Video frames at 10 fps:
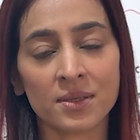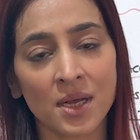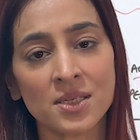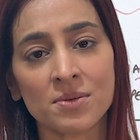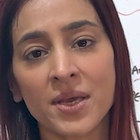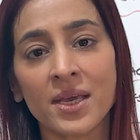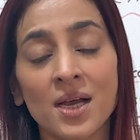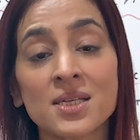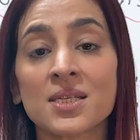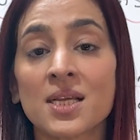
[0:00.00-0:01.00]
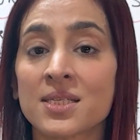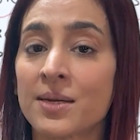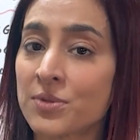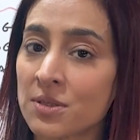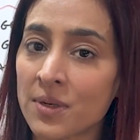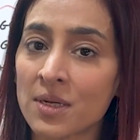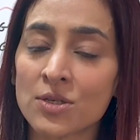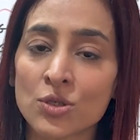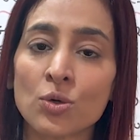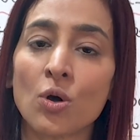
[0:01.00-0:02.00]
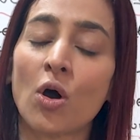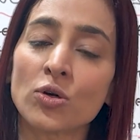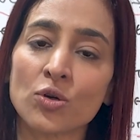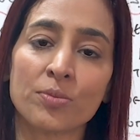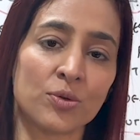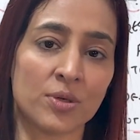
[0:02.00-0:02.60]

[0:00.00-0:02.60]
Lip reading: thus making us susceptible to autoimmune